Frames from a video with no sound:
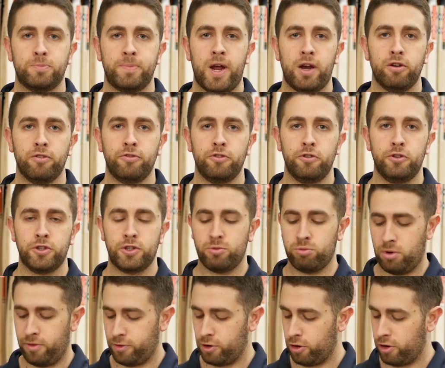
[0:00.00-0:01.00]
bat reviews,
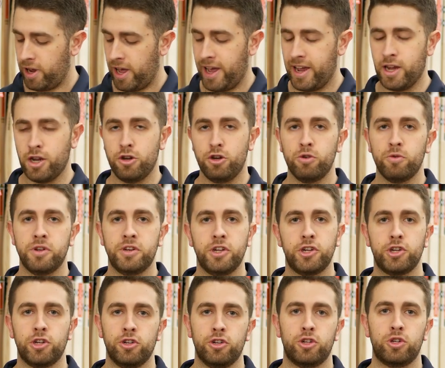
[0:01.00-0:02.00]
we've got a new
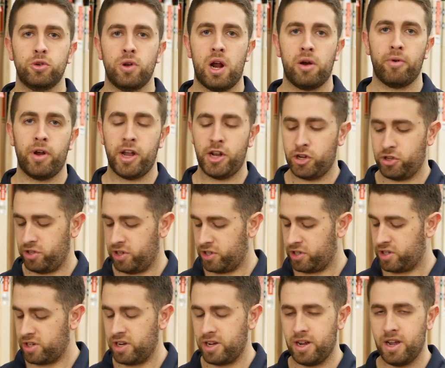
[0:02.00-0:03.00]
addition to our range
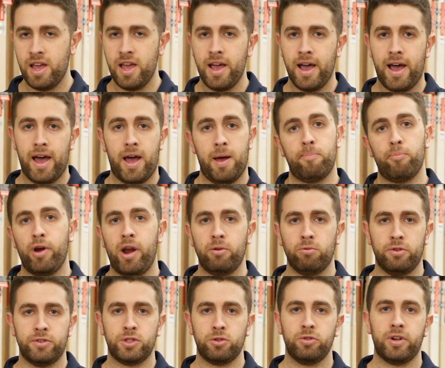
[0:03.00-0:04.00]
this year, a
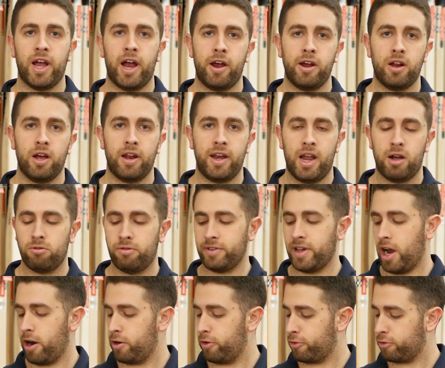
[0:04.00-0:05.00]
brand we've still carried out now. We've
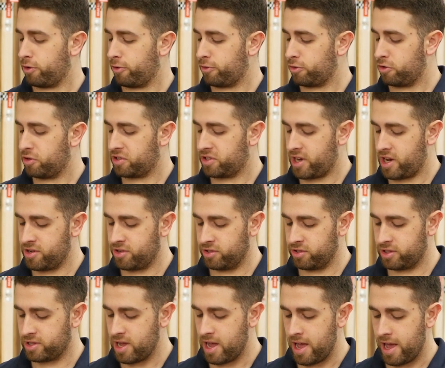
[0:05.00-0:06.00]
carried for a few
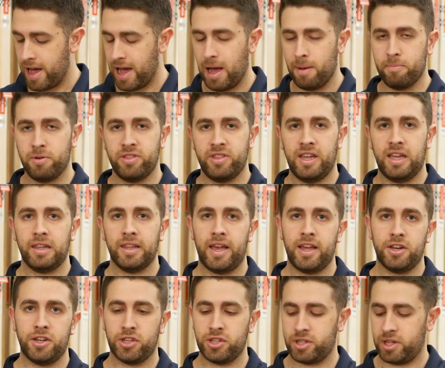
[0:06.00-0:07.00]
seasons, but their
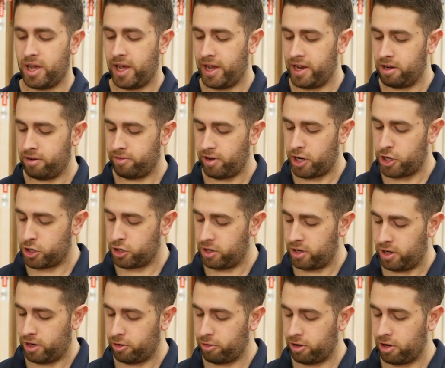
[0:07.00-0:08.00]
latest innovation
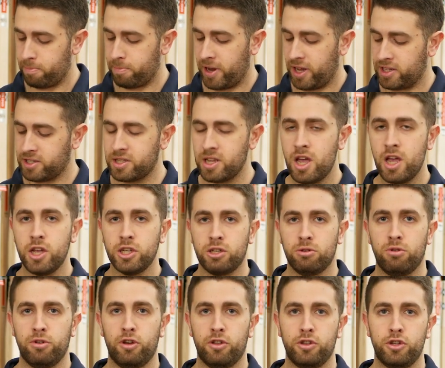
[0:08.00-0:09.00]
in cricket bats.
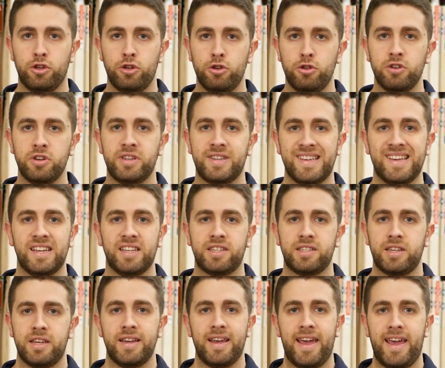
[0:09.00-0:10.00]
So we've got the new
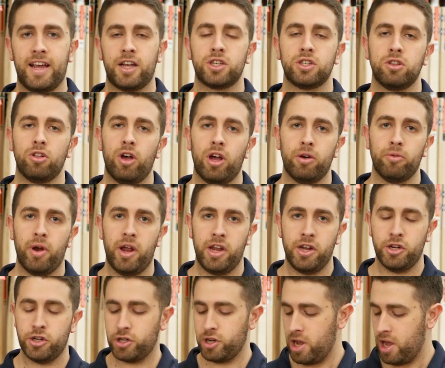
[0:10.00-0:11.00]
DSC XLite
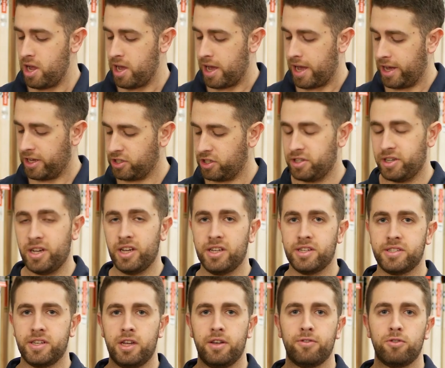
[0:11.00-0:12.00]
range. So
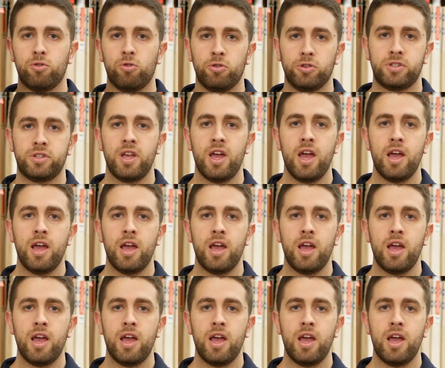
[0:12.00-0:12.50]
DSC, of course,